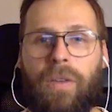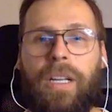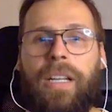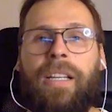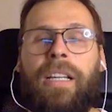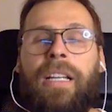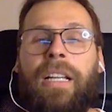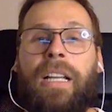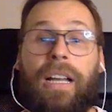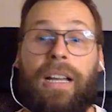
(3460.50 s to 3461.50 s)
Okay.
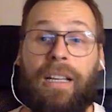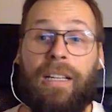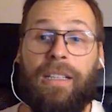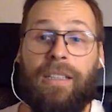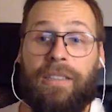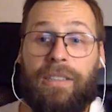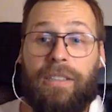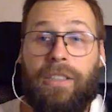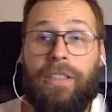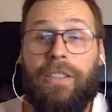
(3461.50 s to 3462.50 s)

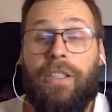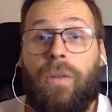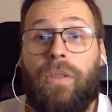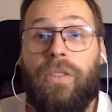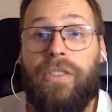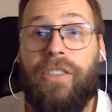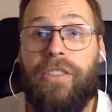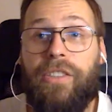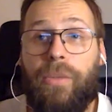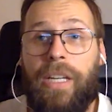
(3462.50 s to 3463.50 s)
And,
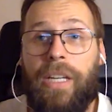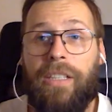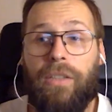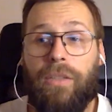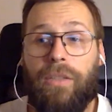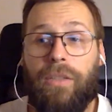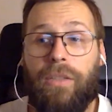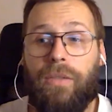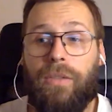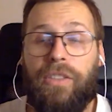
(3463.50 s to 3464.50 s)
since we had a
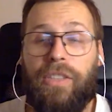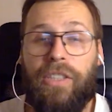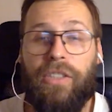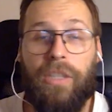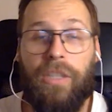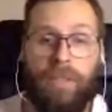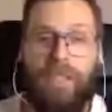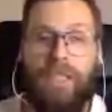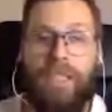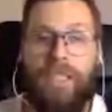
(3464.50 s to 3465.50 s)
conversation
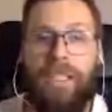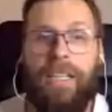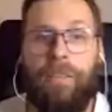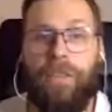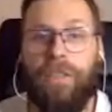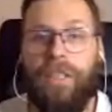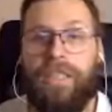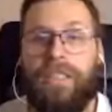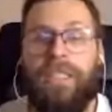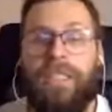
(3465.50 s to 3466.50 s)
about
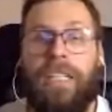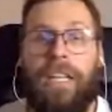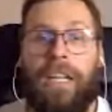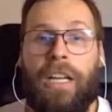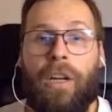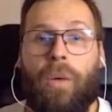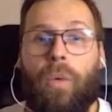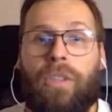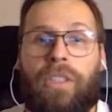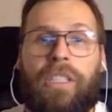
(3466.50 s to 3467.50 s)
building a product,
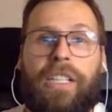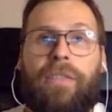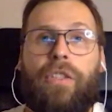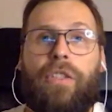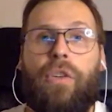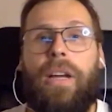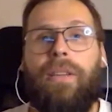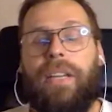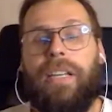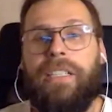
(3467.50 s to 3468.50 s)
wondering
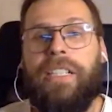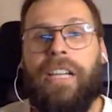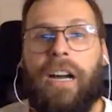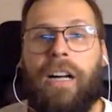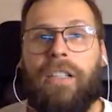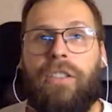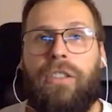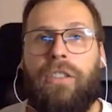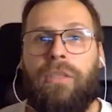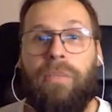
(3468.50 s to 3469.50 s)
if you have any
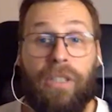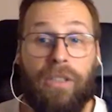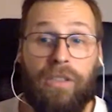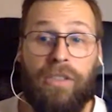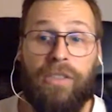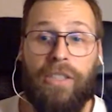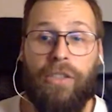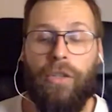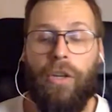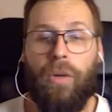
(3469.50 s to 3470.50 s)
other
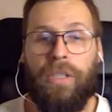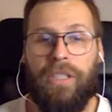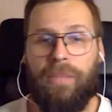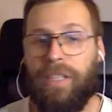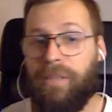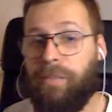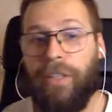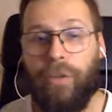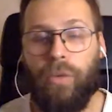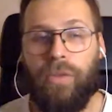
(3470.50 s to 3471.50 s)
builders that that
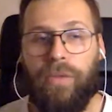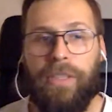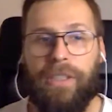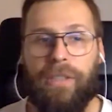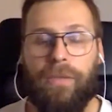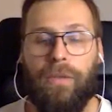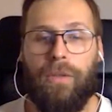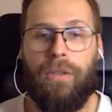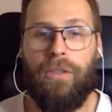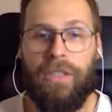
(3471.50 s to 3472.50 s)
might be a good fit
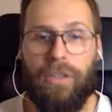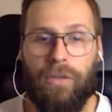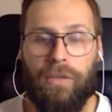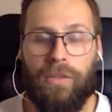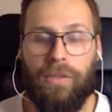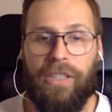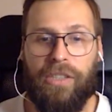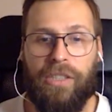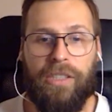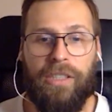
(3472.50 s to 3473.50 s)
for the
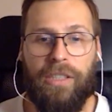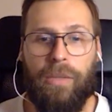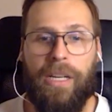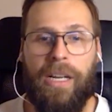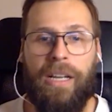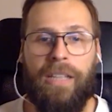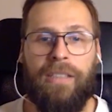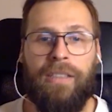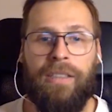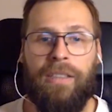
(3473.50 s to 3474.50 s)
conversation that we
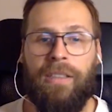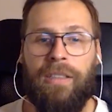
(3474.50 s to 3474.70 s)
had.